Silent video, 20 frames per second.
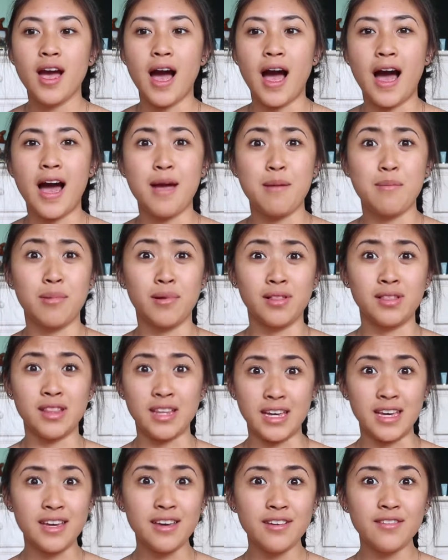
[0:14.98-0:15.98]
I
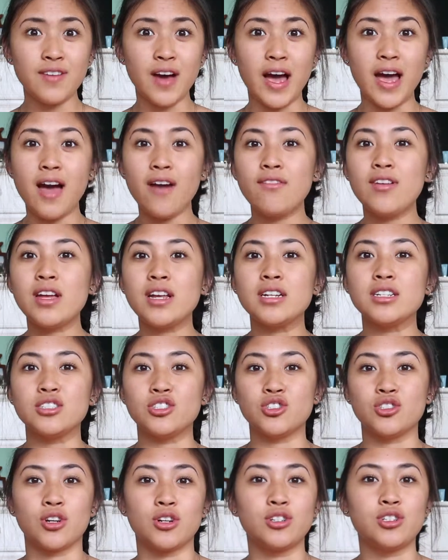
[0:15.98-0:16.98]
believe. I haven't
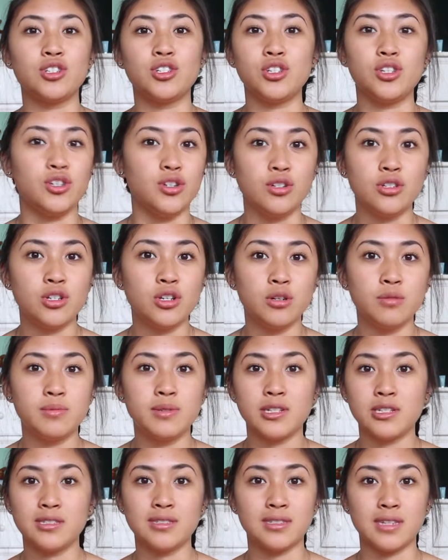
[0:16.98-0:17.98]
searched YouTube
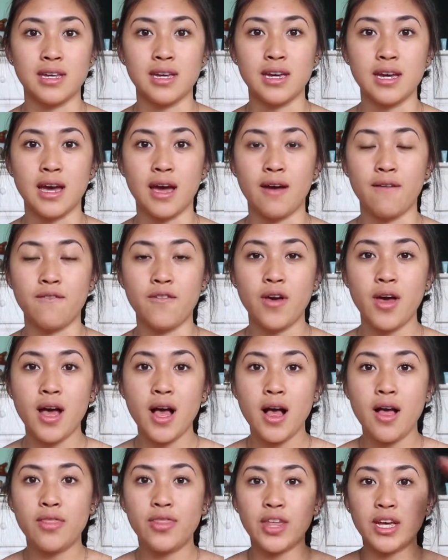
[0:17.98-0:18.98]
to see if
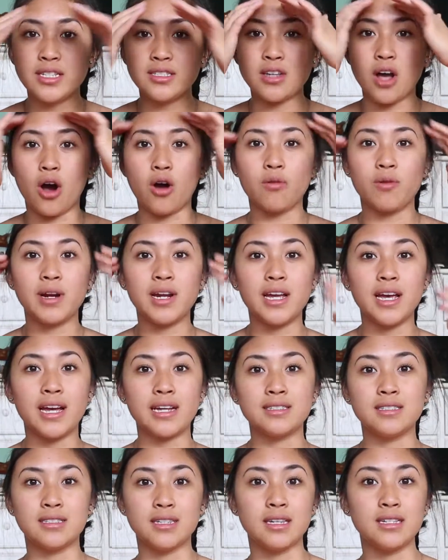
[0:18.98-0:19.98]
this already
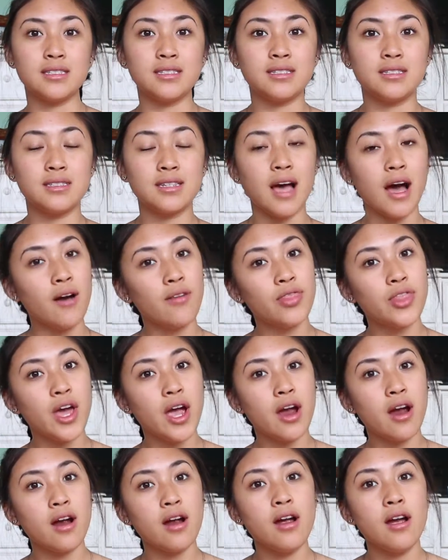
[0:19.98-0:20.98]
exists out
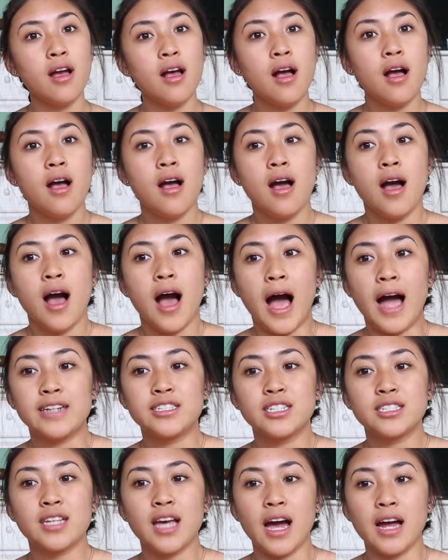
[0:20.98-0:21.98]
there. I
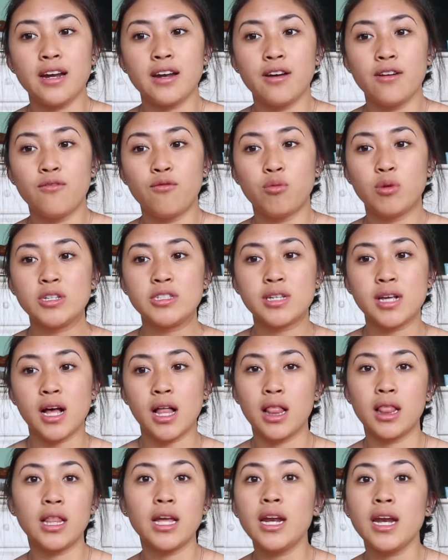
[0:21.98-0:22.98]
just kind of was
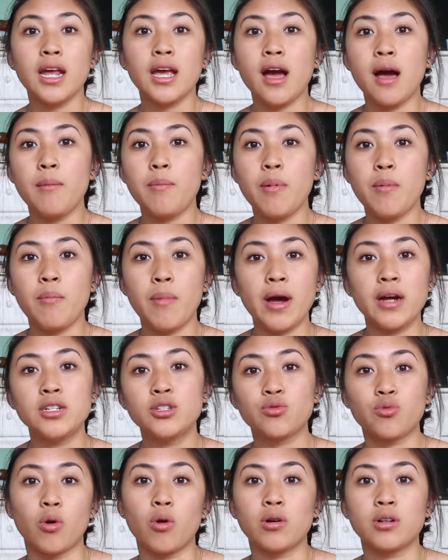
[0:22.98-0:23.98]
cleaning up my
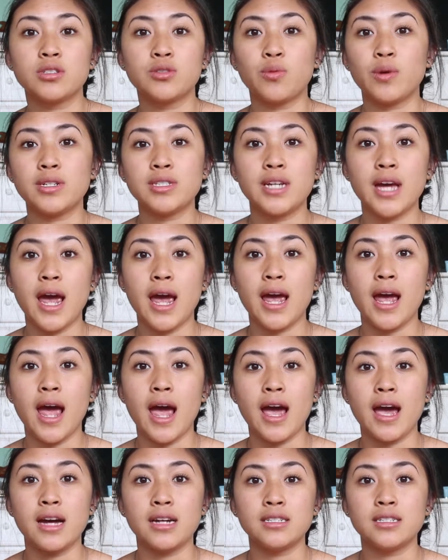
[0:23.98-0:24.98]
drawers one day
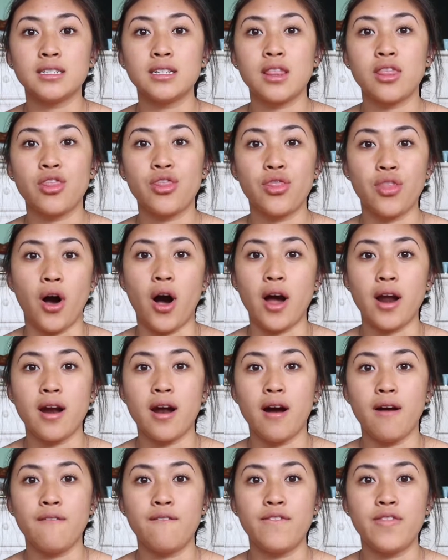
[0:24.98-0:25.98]
and
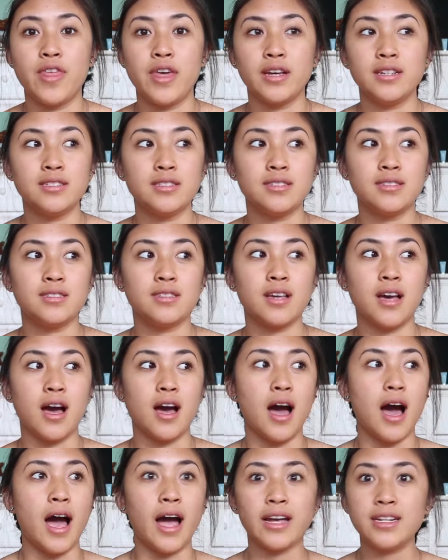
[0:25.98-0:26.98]
thought of this
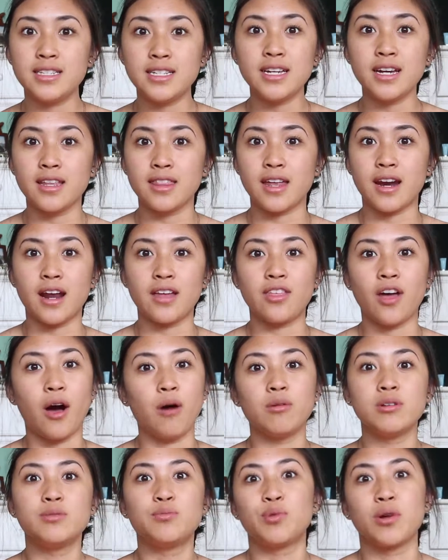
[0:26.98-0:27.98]
idea that I
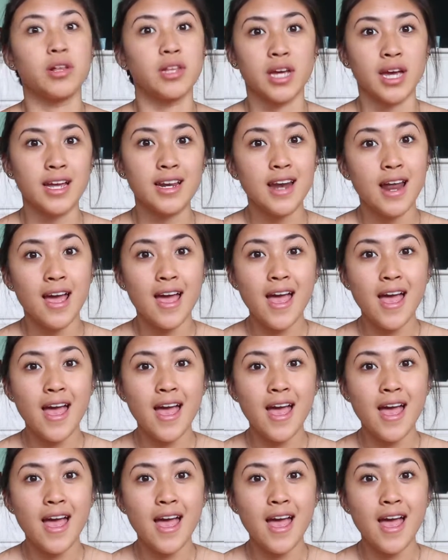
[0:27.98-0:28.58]
thought was brilliant